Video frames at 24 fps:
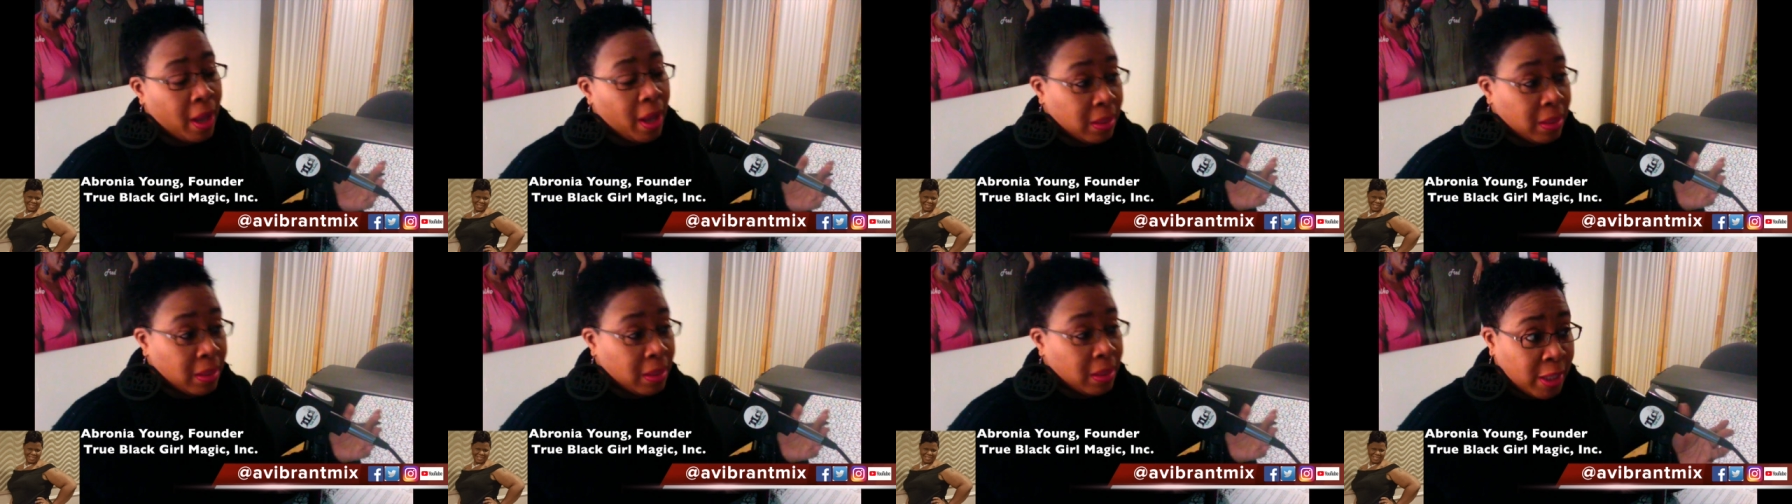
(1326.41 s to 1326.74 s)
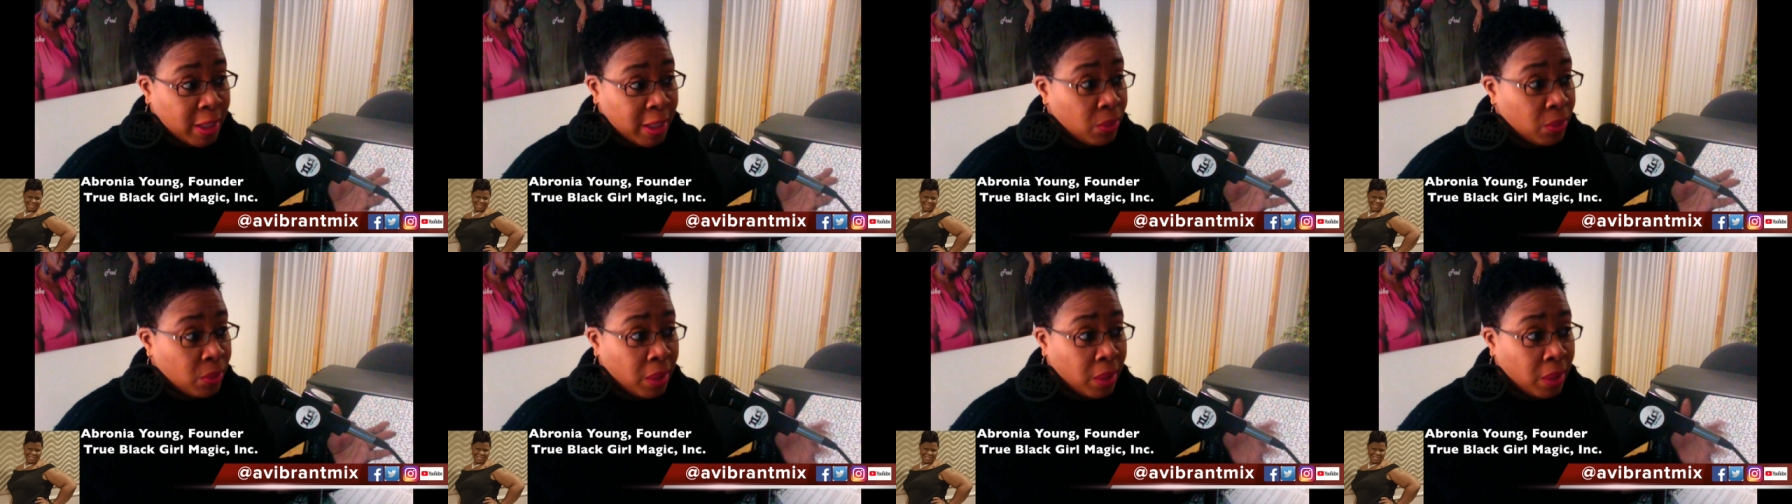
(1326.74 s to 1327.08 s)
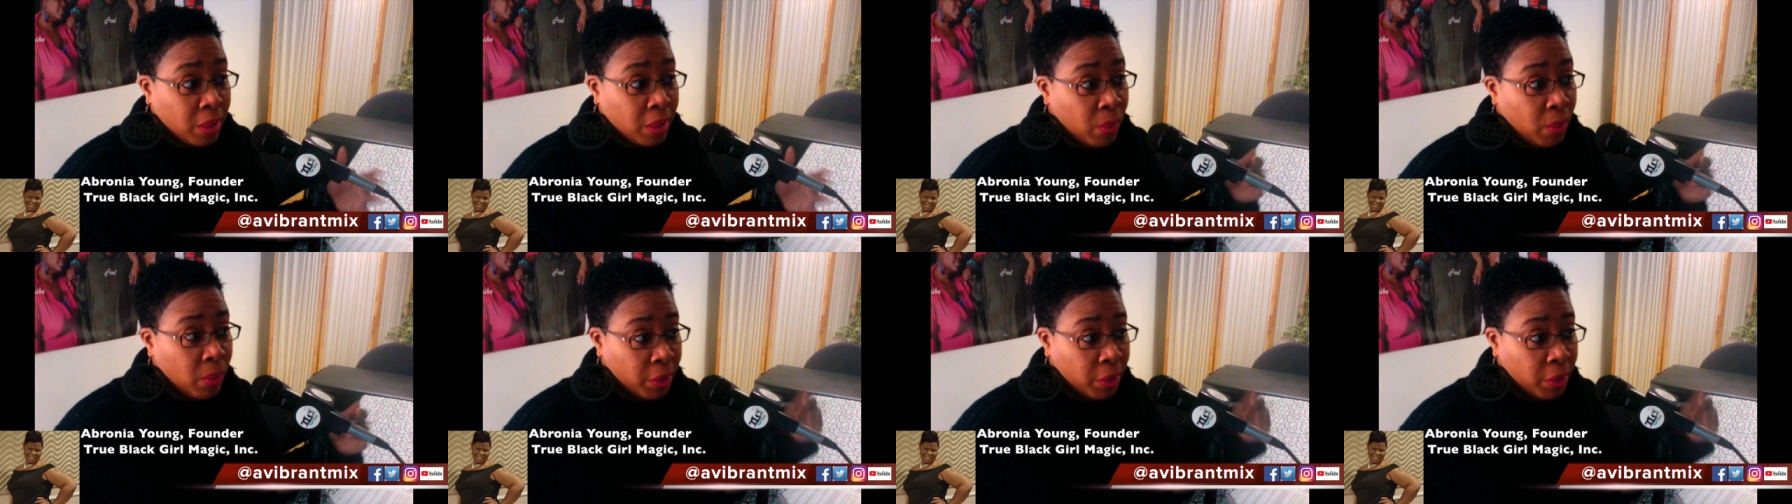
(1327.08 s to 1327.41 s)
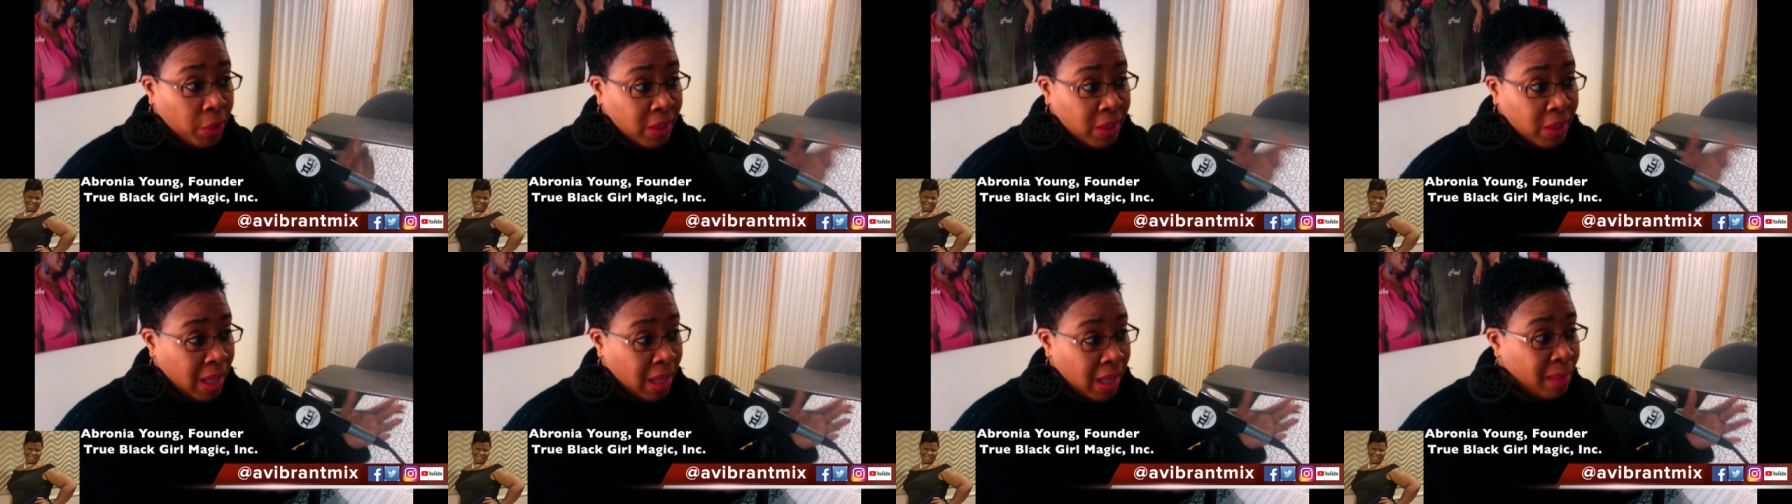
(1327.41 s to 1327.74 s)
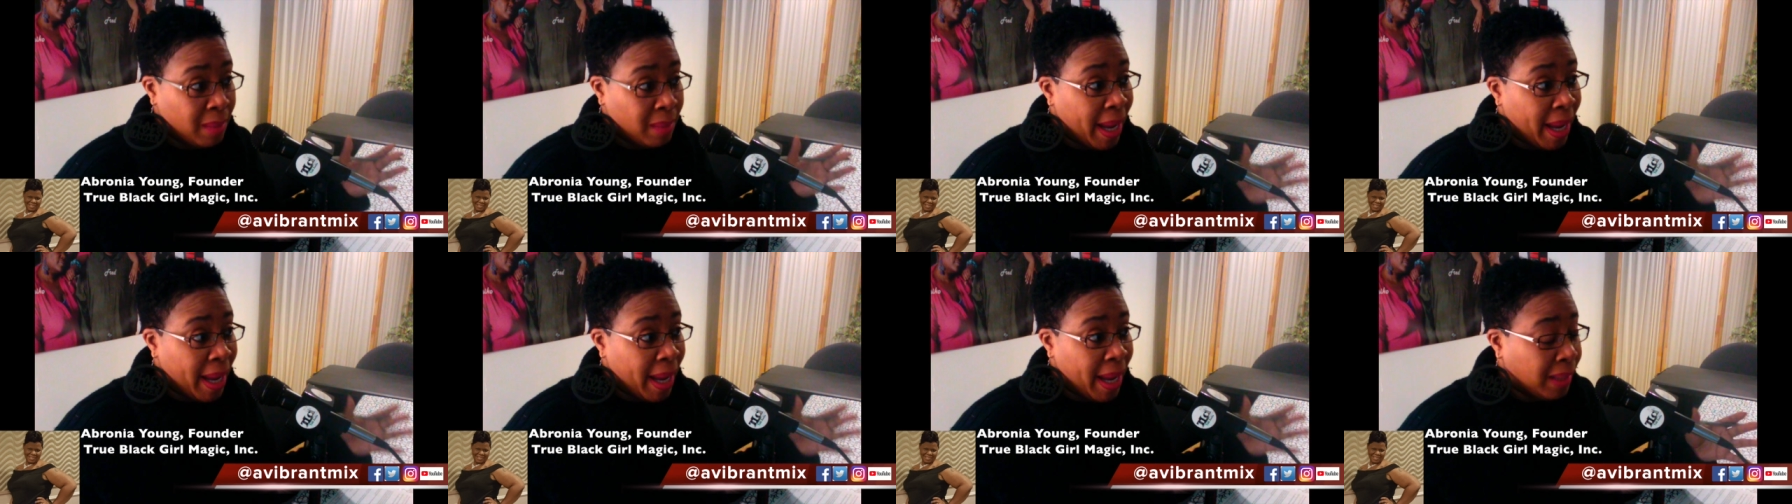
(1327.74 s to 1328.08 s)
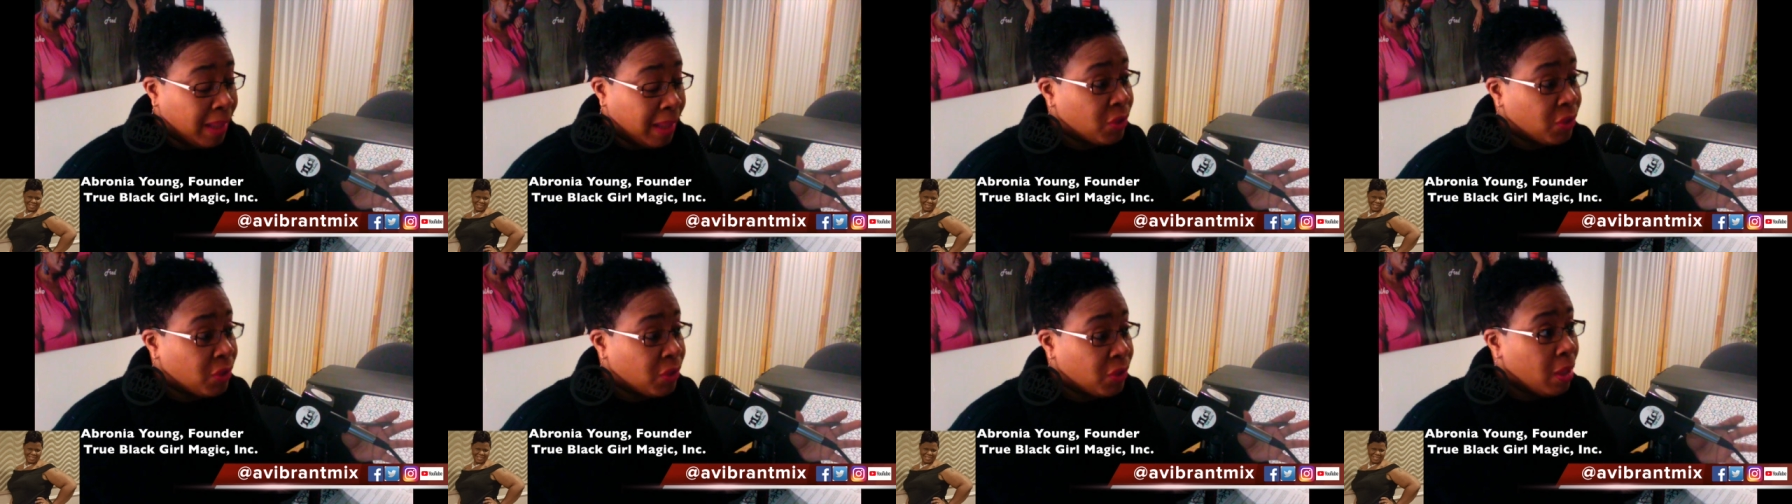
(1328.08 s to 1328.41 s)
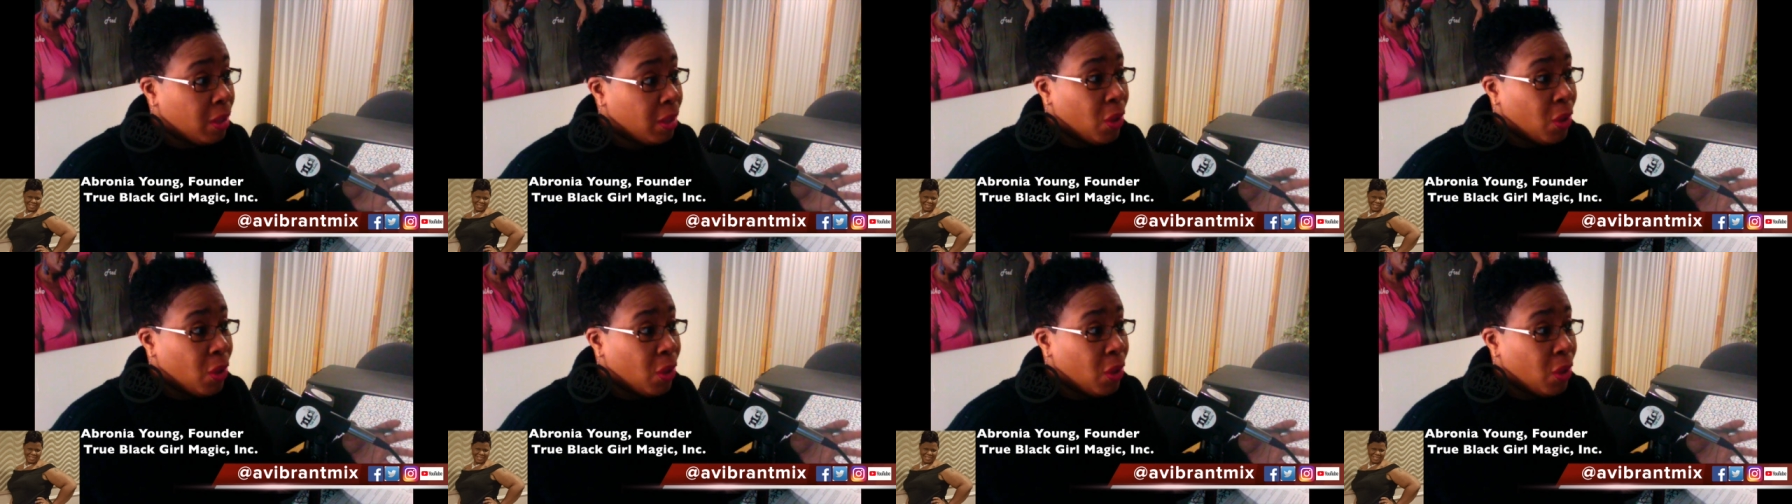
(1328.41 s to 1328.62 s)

out as my student, but we're the same age,